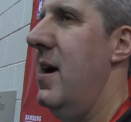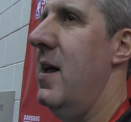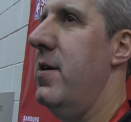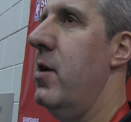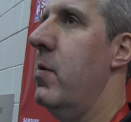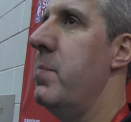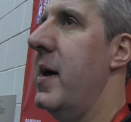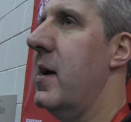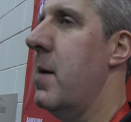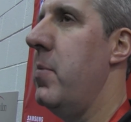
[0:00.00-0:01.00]
You know,
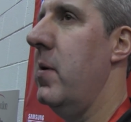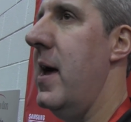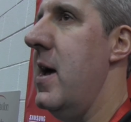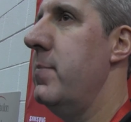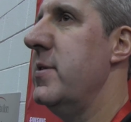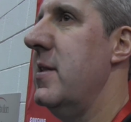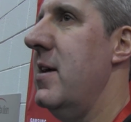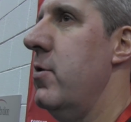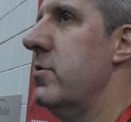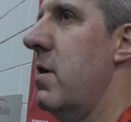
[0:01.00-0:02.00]
make a couple layups, and
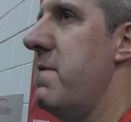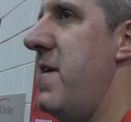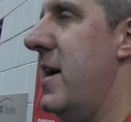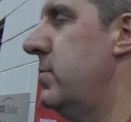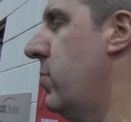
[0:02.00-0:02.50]
those aren't fast